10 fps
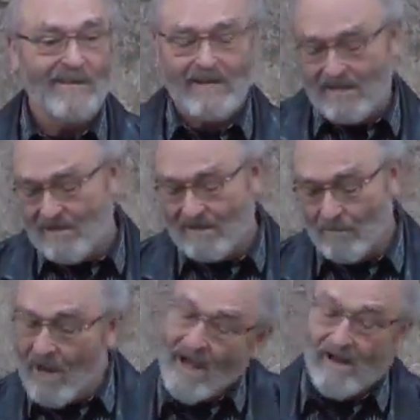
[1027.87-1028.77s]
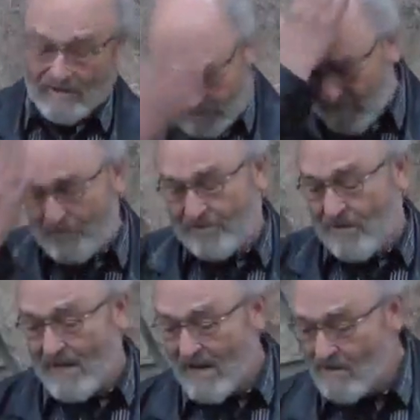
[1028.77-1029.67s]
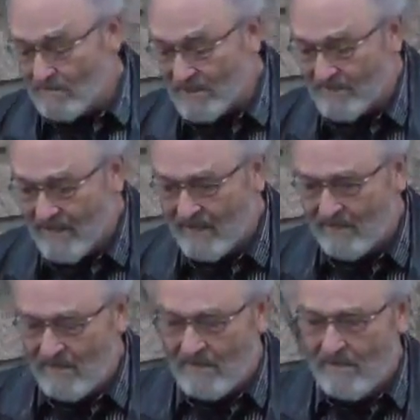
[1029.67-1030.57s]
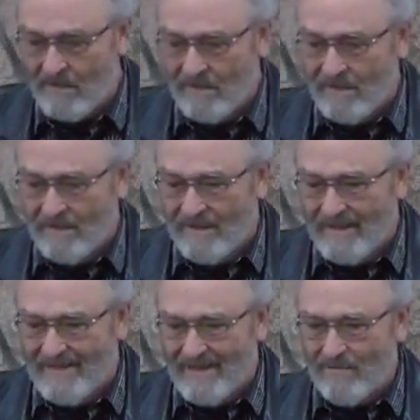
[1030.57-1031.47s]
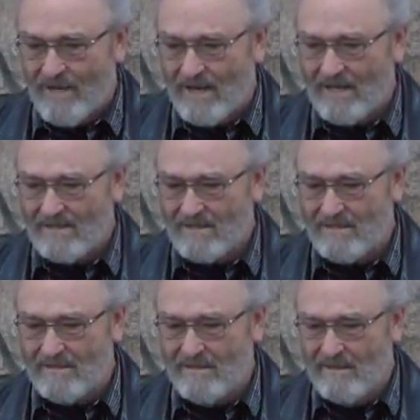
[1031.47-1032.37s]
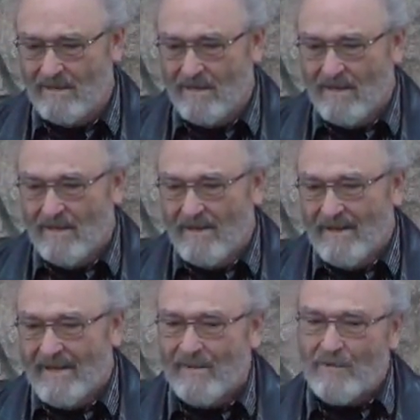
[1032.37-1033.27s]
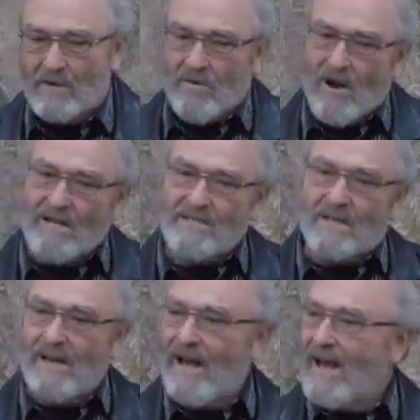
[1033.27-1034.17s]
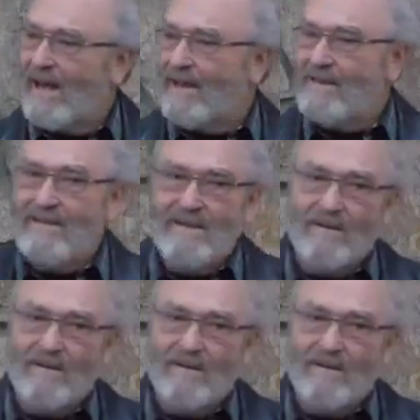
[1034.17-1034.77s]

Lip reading: And I thought, wow, sure glad I don't believe that. And then I realized, if you cross God,